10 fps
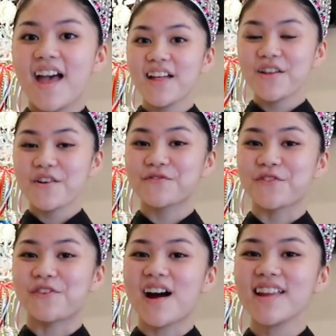Hello
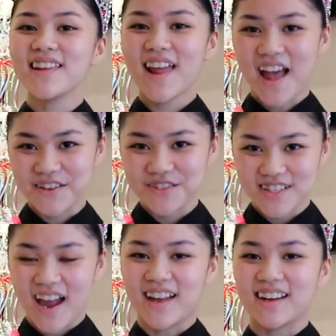everyone, I'm
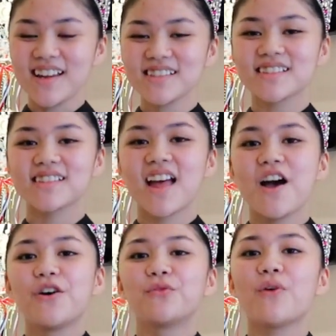Cherish.
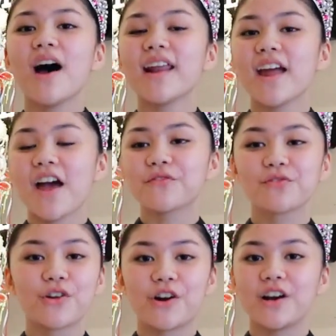What I
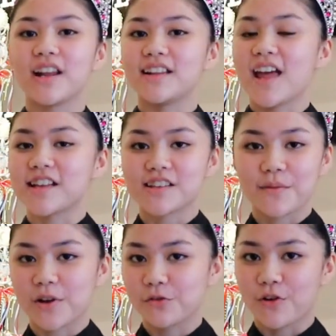have learned in
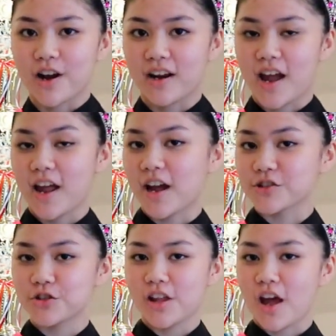SMLONE, I
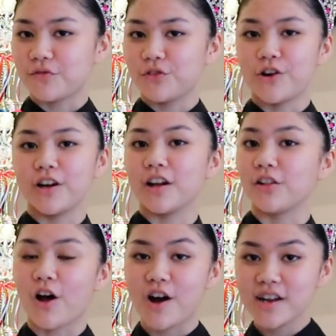actually have learned
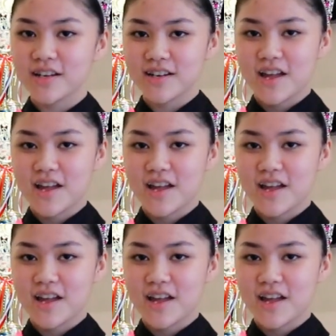a lot.